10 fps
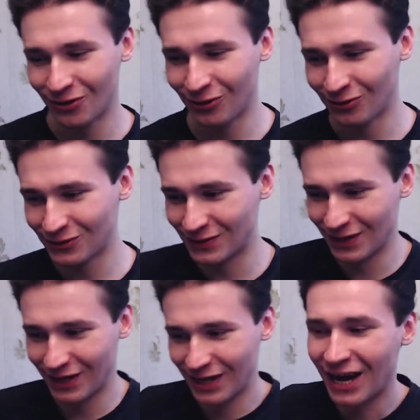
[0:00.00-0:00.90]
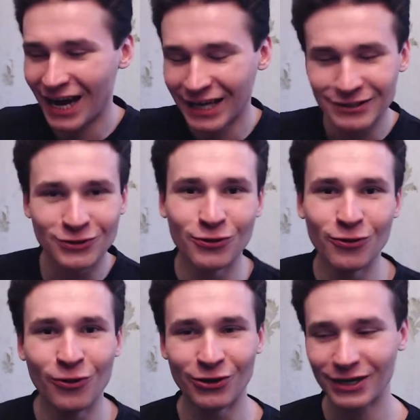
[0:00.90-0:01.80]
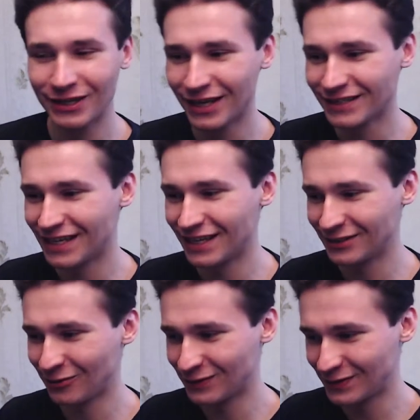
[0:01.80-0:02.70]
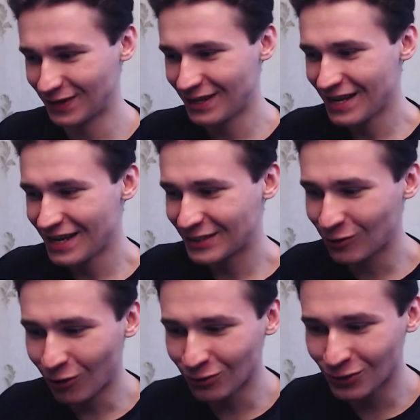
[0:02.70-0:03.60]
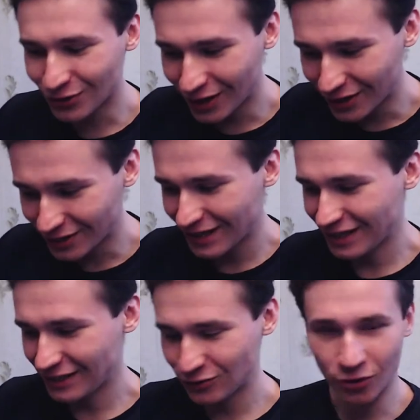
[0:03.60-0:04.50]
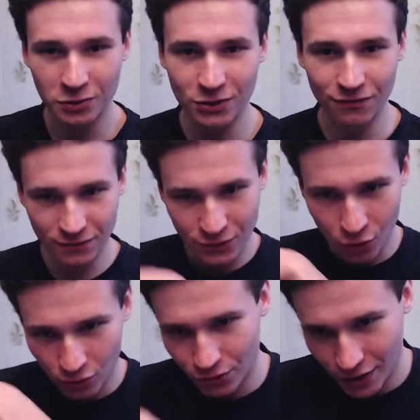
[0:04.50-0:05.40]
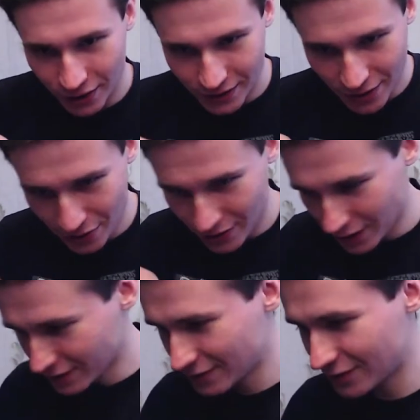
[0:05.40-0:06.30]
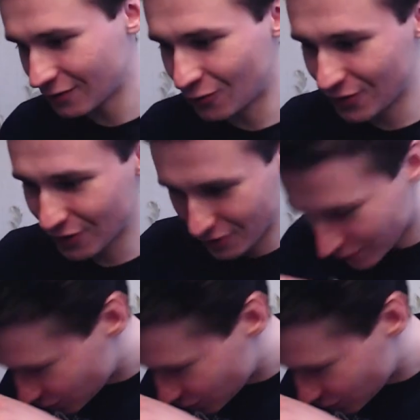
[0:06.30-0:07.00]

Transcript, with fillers: also guide tour, yes, and also solderer in terms of soldering something, yes, with